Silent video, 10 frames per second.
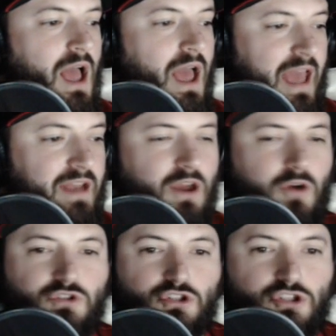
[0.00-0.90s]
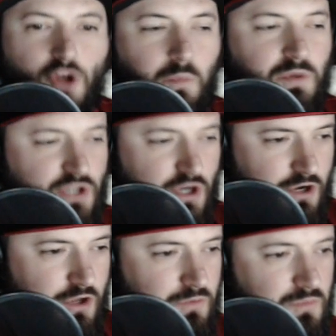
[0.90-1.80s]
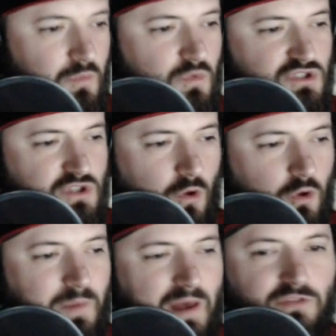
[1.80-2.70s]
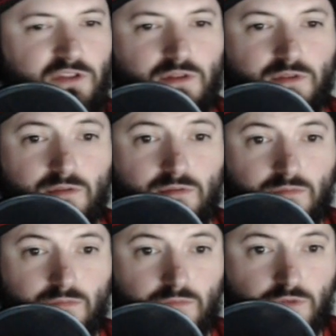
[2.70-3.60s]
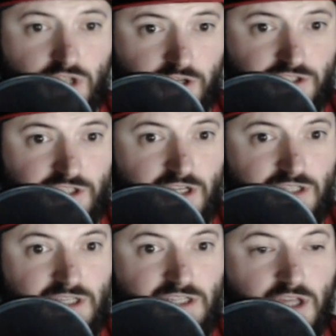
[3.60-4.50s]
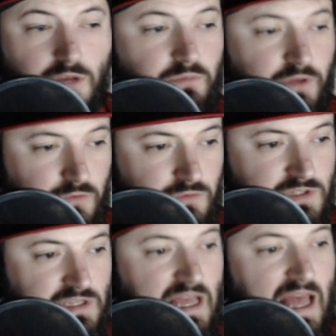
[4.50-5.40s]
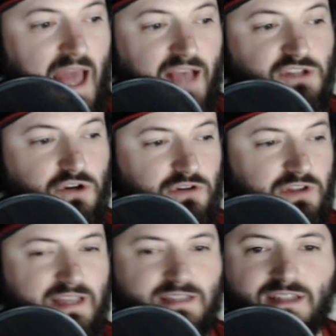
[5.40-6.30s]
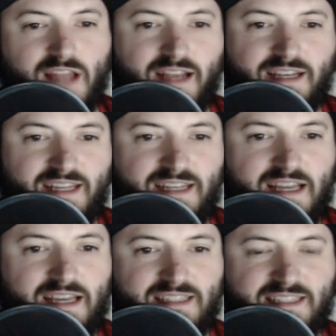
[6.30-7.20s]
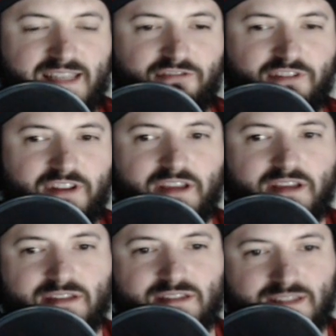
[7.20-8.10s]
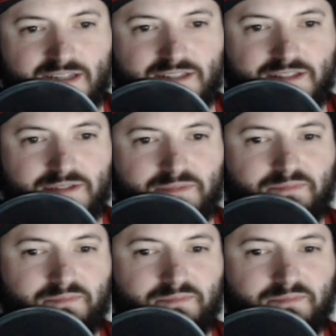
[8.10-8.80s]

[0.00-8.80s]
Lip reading: head coach Joe Paterno was told about Jerry Sandusky's abuse as early as 1976.